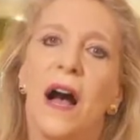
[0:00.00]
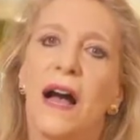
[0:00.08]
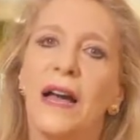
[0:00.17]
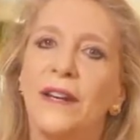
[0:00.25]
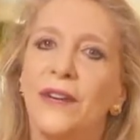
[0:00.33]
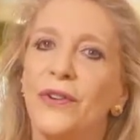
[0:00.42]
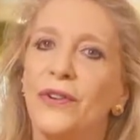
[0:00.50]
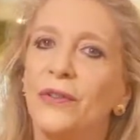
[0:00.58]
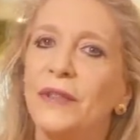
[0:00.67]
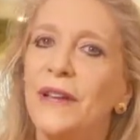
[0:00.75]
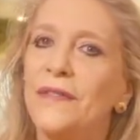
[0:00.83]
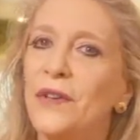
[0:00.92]
I know you
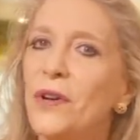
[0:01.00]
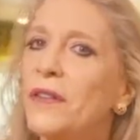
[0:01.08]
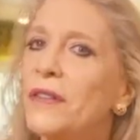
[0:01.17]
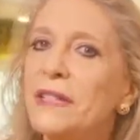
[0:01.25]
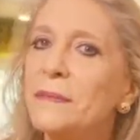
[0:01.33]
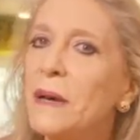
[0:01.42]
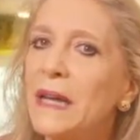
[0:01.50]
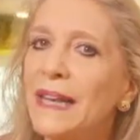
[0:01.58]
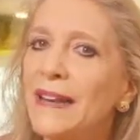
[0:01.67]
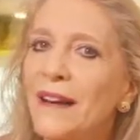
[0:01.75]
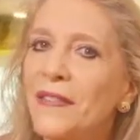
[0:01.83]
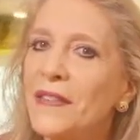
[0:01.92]
left all this
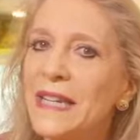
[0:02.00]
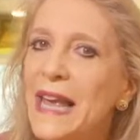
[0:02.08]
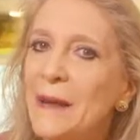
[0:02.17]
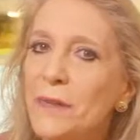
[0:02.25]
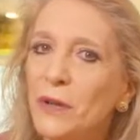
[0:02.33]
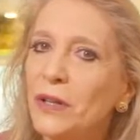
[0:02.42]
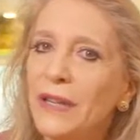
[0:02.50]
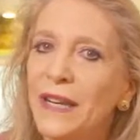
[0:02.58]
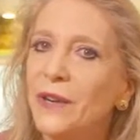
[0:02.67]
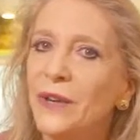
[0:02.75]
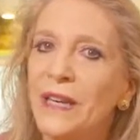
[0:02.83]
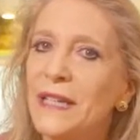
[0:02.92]
money on the table.
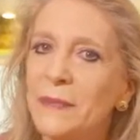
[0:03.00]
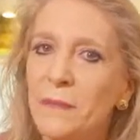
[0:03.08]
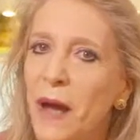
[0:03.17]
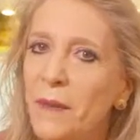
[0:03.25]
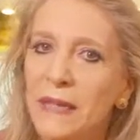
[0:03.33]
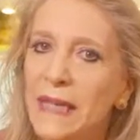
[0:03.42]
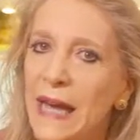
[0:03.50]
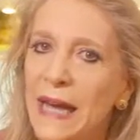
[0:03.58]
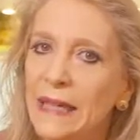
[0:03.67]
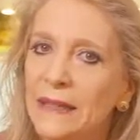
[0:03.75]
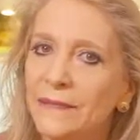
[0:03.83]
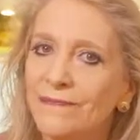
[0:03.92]
Here it is, Mom and
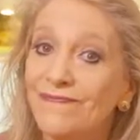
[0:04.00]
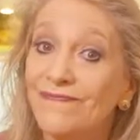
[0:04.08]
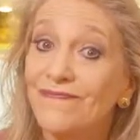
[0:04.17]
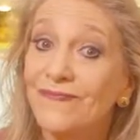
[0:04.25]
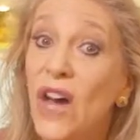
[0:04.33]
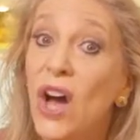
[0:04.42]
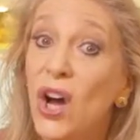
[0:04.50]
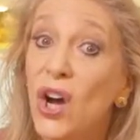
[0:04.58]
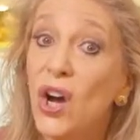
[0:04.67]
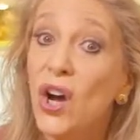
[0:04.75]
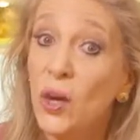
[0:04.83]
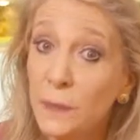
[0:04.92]
Dad."
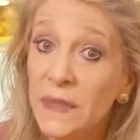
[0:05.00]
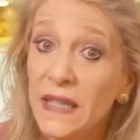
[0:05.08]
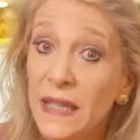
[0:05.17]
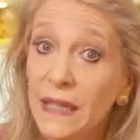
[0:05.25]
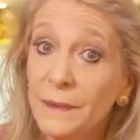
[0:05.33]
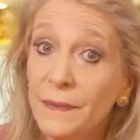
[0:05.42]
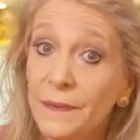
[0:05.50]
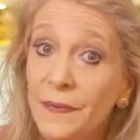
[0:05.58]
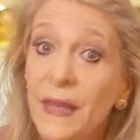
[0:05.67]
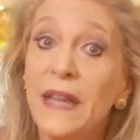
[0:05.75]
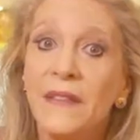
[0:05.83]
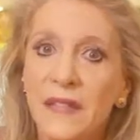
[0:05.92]
Oopsie.
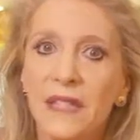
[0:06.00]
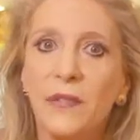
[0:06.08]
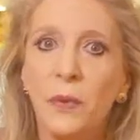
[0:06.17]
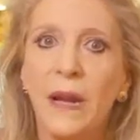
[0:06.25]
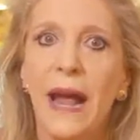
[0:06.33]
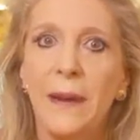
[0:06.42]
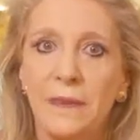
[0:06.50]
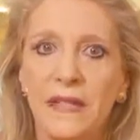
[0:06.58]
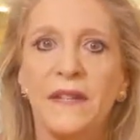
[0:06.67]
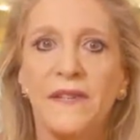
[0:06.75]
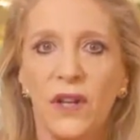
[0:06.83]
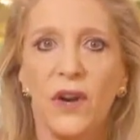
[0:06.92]
This is what happens
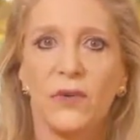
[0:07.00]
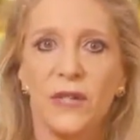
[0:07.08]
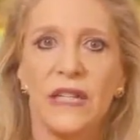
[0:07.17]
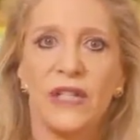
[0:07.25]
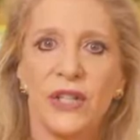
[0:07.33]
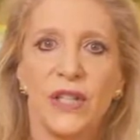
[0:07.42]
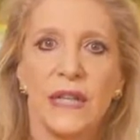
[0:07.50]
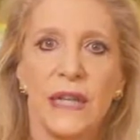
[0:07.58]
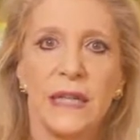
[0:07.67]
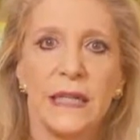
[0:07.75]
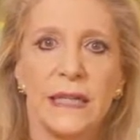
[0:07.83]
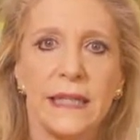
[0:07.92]
if you don't teach the
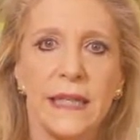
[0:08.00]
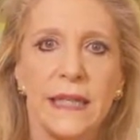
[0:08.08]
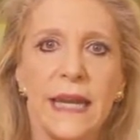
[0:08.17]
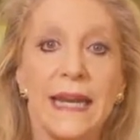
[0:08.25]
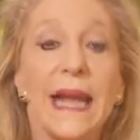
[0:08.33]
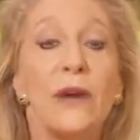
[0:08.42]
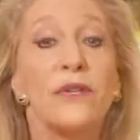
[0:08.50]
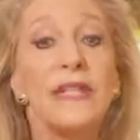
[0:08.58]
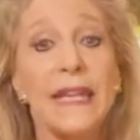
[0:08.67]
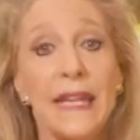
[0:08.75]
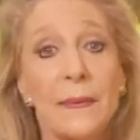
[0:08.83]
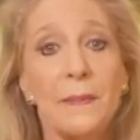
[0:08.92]
kids. Now,
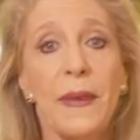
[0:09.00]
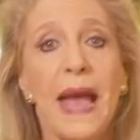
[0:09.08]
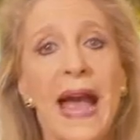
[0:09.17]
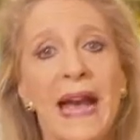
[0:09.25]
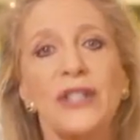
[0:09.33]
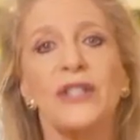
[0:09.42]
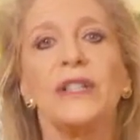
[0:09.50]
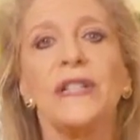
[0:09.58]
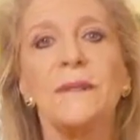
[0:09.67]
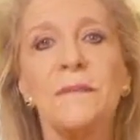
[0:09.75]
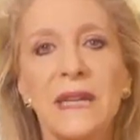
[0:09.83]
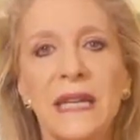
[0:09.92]
tip
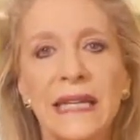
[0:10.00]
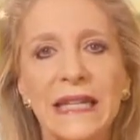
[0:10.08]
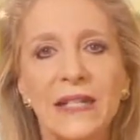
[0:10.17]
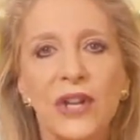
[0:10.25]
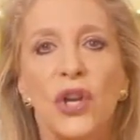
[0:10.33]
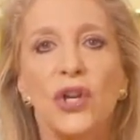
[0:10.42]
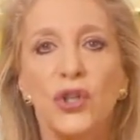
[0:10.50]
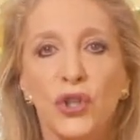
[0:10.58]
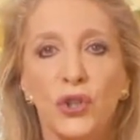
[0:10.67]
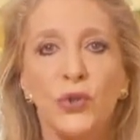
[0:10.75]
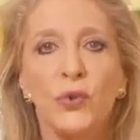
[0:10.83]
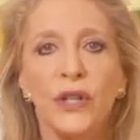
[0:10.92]
actually means
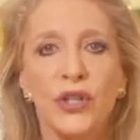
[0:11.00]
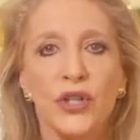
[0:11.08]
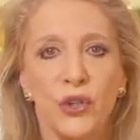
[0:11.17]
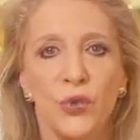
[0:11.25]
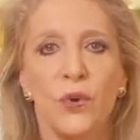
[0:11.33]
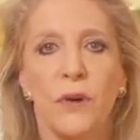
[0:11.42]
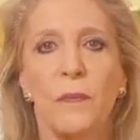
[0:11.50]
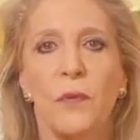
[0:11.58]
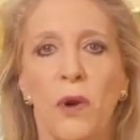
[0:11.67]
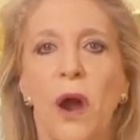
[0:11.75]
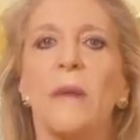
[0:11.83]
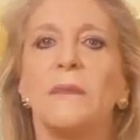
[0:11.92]
to ensure
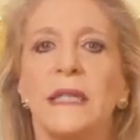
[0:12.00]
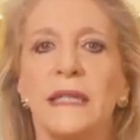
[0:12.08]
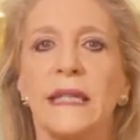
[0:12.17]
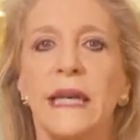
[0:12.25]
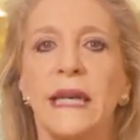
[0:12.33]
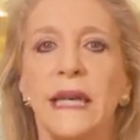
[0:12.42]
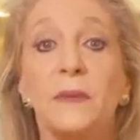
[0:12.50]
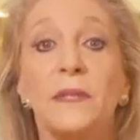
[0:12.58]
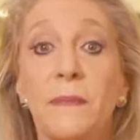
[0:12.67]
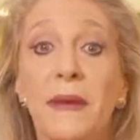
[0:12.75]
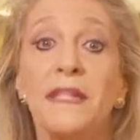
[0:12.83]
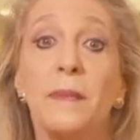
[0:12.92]
promptness. It was
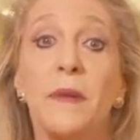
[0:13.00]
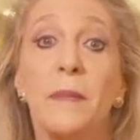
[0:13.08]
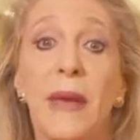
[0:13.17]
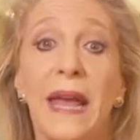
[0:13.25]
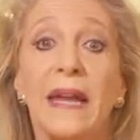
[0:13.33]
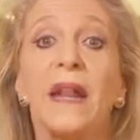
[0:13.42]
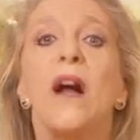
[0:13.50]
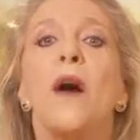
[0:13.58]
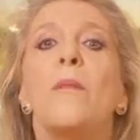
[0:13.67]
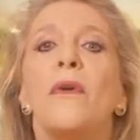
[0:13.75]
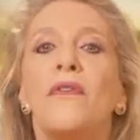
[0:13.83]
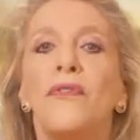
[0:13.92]
meant to be paid
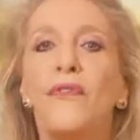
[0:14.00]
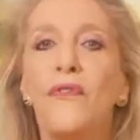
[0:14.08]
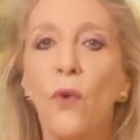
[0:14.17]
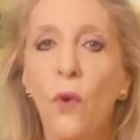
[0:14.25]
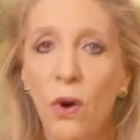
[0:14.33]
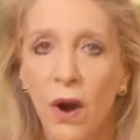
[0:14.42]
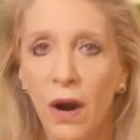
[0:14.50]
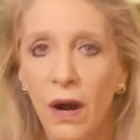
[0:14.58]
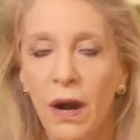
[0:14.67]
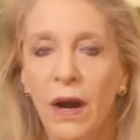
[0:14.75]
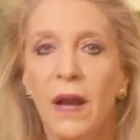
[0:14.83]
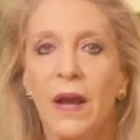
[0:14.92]
before